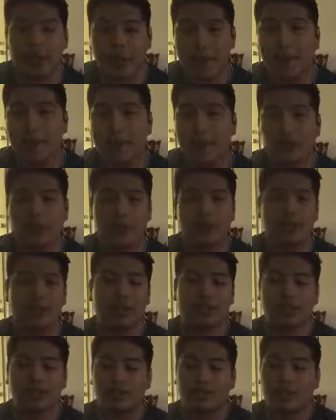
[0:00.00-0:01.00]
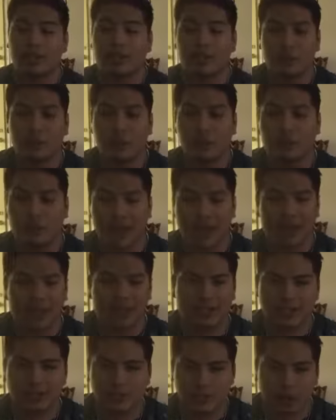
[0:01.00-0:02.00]
email and you know, what
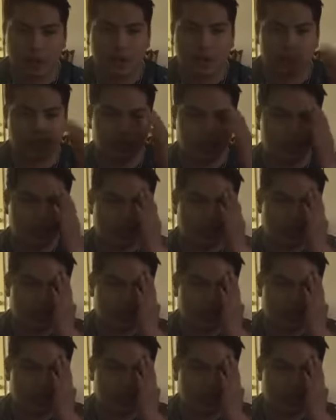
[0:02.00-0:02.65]
texting and whatever.